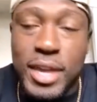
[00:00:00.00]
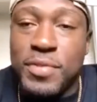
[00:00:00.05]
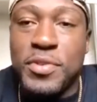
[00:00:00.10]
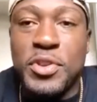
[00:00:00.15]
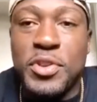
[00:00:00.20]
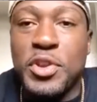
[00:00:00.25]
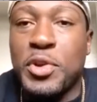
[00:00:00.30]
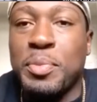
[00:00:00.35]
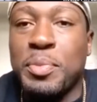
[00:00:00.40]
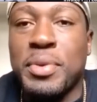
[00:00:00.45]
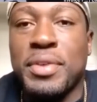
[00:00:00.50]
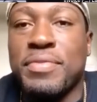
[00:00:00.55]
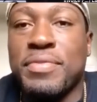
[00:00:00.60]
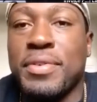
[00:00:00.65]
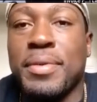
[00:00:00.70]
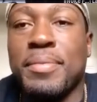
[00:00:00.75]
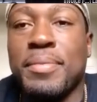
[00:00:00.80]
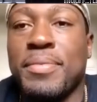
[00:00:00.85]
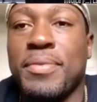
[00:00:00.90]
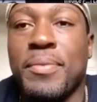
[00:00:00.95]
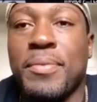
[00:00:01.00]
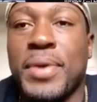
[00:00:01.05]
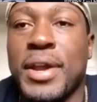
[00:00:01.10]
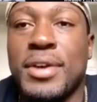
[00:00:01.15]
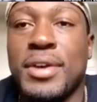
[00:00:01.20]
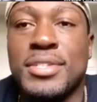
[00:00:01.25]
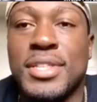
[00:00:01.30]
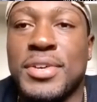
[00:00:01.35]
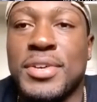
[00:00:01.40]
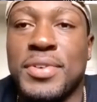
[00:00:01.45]
like if you knew me from
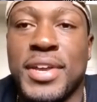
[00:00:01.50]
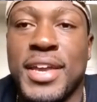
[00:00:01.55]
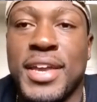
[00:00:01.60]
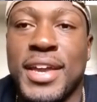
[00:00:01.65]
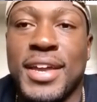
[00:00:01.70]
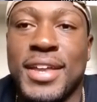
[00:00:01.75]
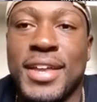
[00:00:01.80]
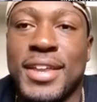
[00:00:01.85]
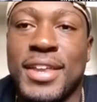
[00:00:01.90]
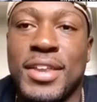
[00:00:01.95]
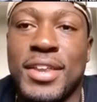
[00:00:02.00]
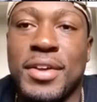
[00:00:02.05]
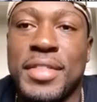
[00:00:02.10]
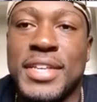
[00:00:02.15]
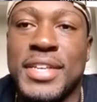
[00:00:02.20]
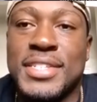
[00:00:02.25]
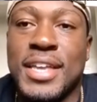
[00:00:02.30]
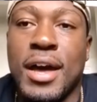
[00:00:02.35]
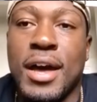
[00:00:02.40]
when I was a little kid,